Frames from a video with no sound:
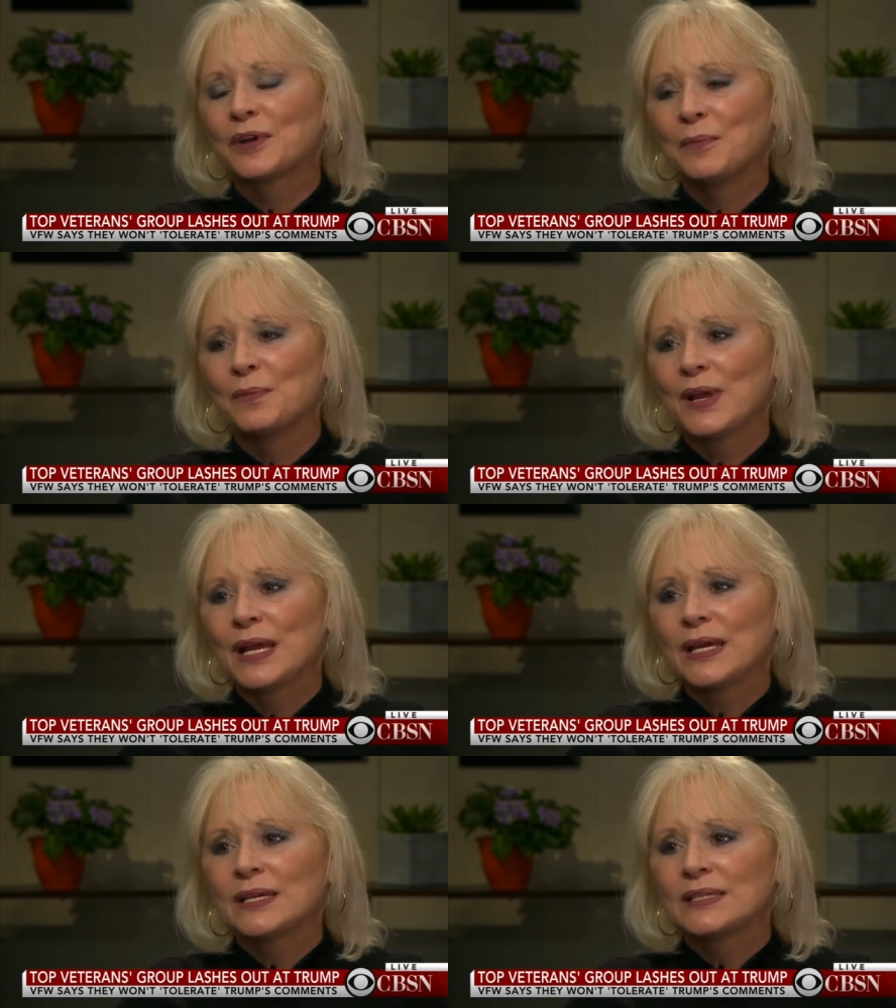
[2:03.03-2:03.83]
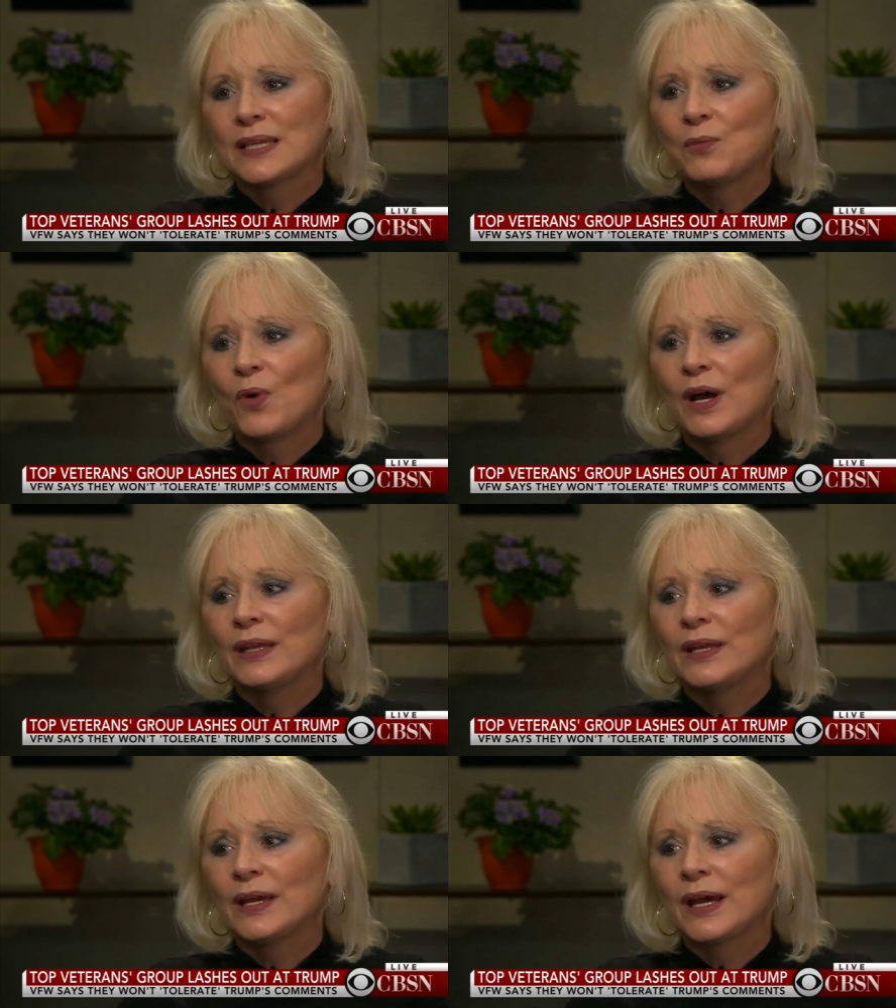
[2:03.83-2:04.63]
from
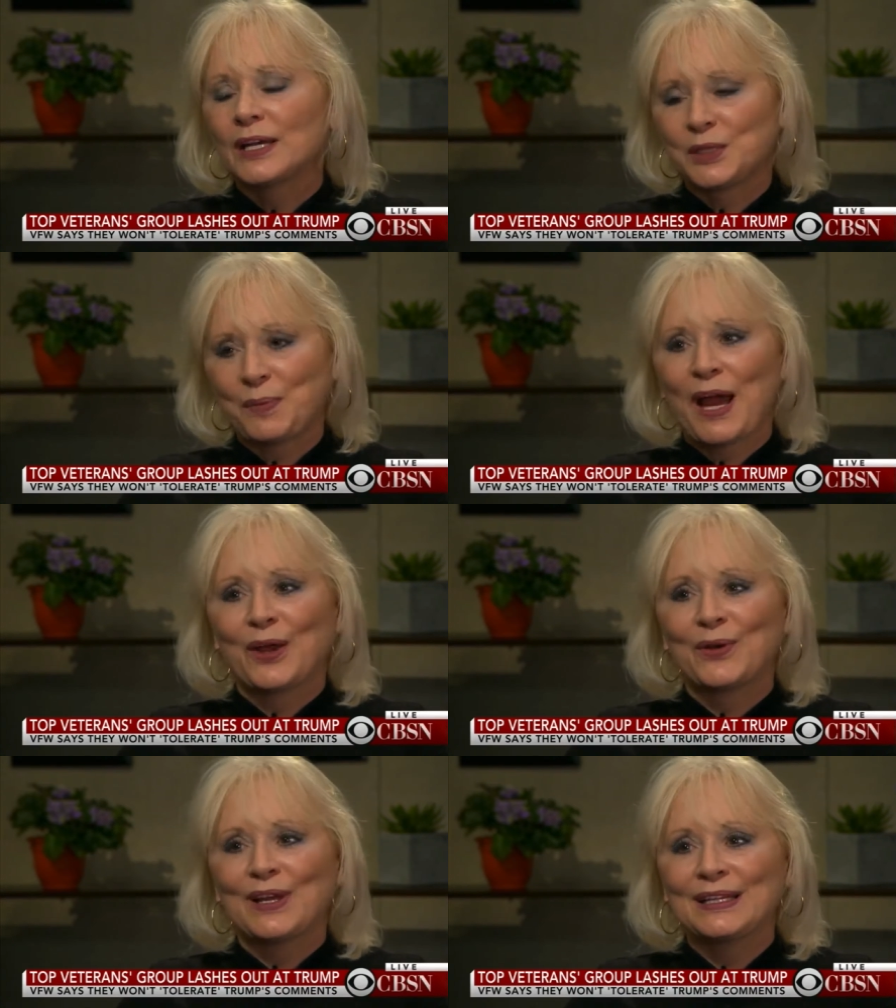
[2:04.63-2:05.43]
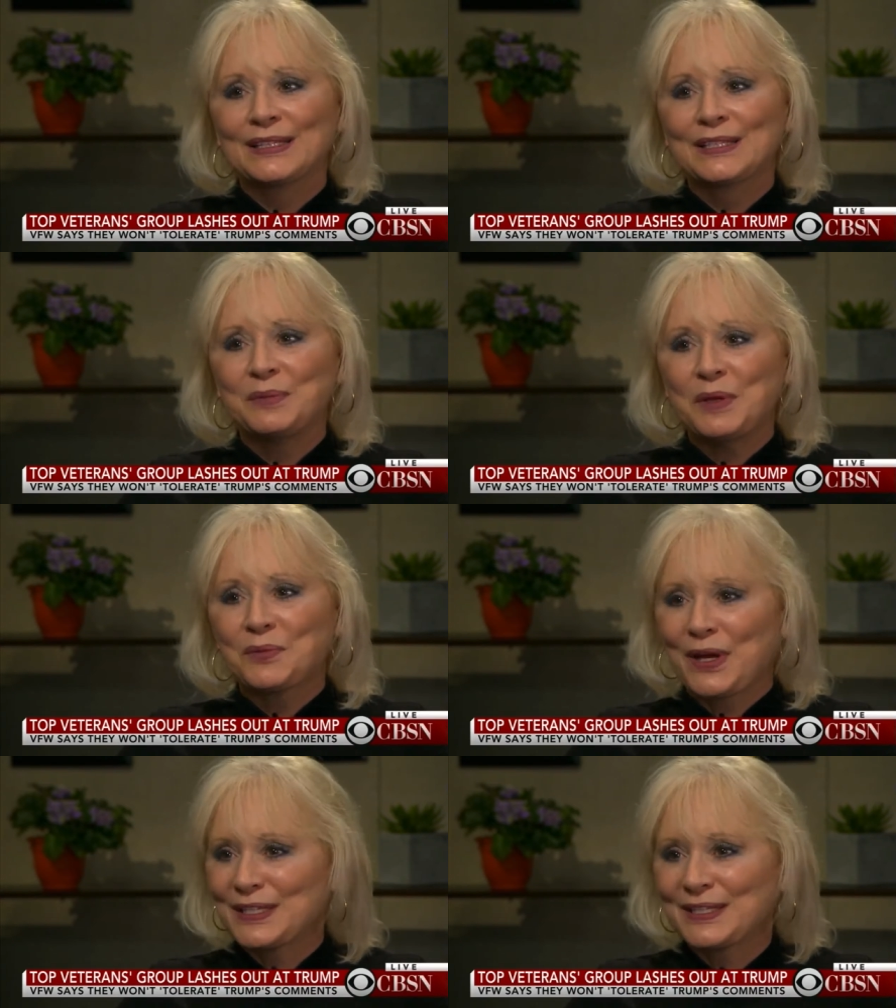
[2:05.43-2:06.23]
someone aspiring to be
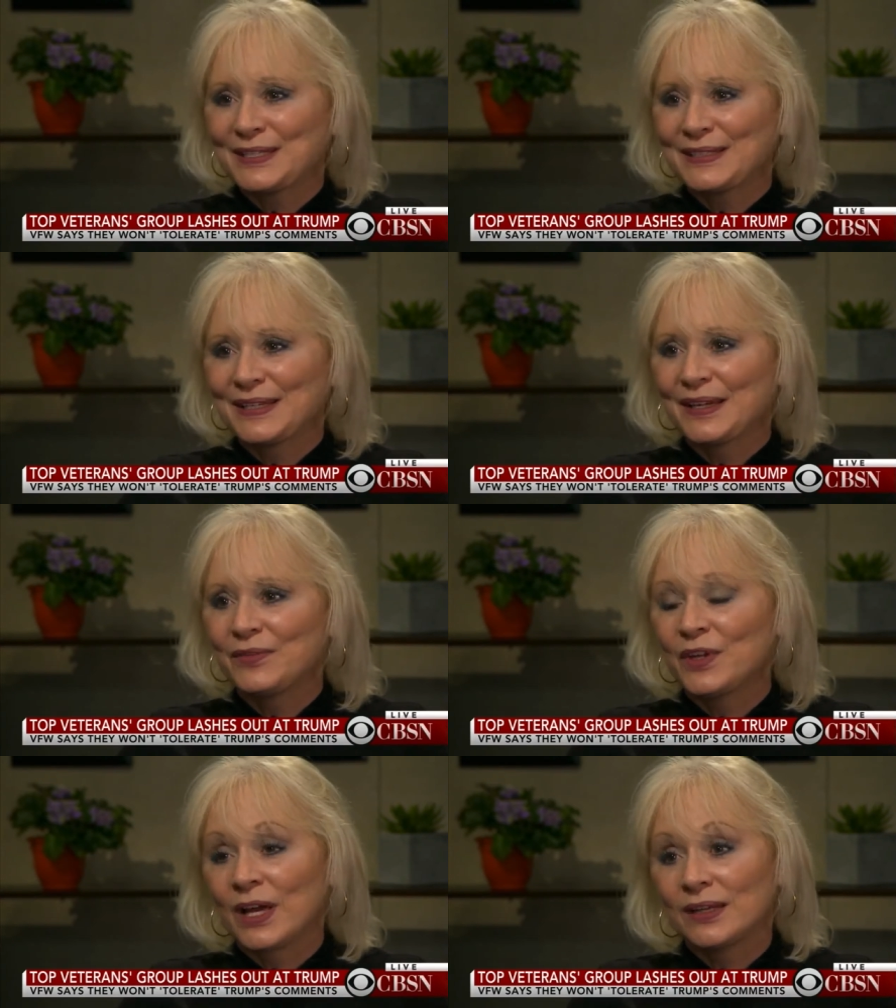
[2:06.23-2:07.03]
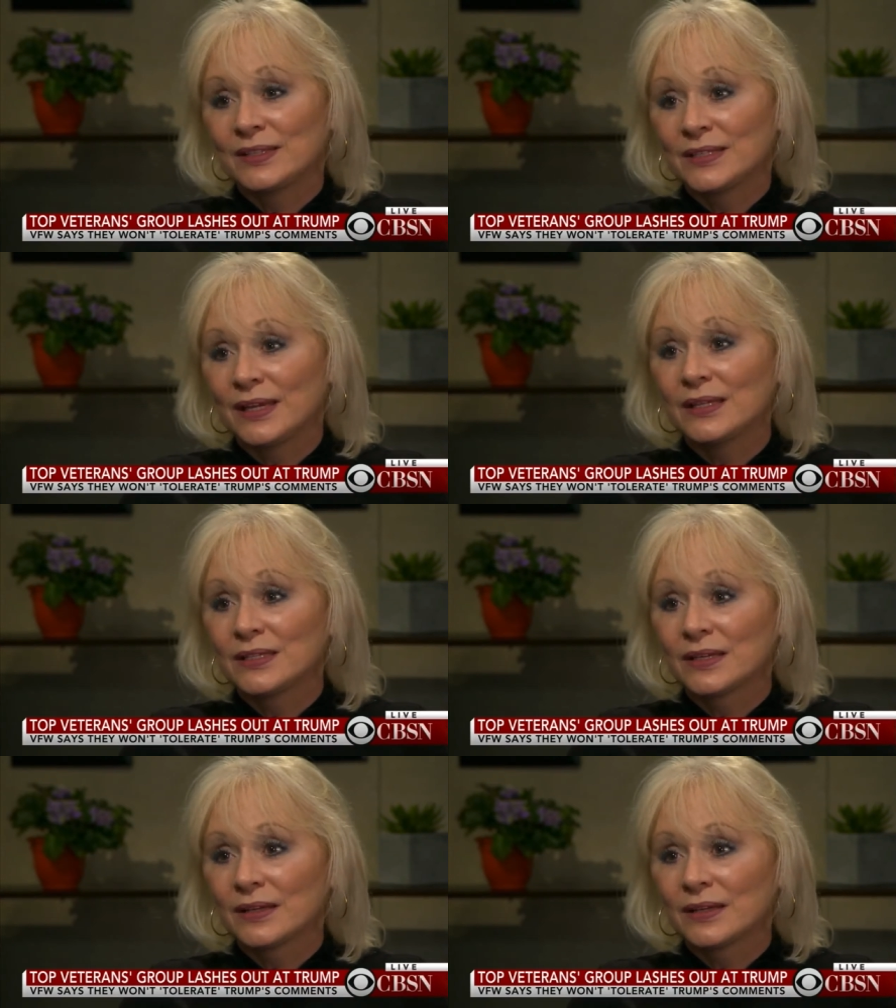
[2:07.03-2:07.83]
president of the United
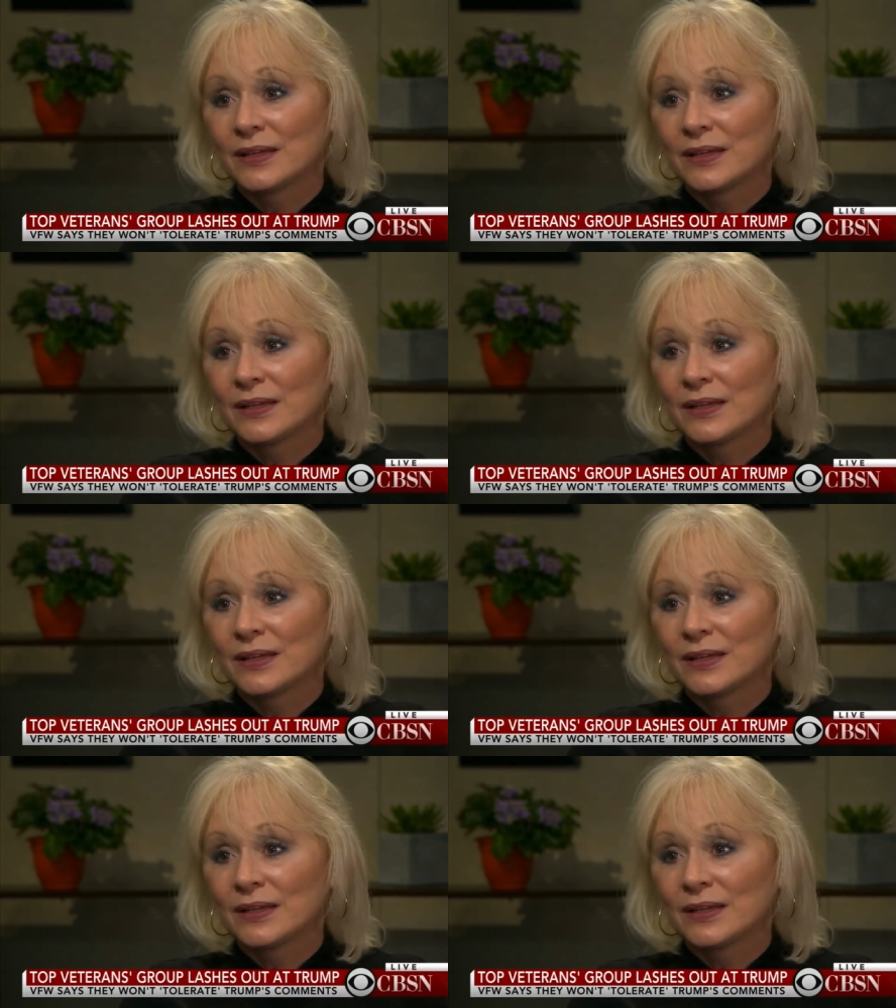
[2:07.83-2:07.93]
States.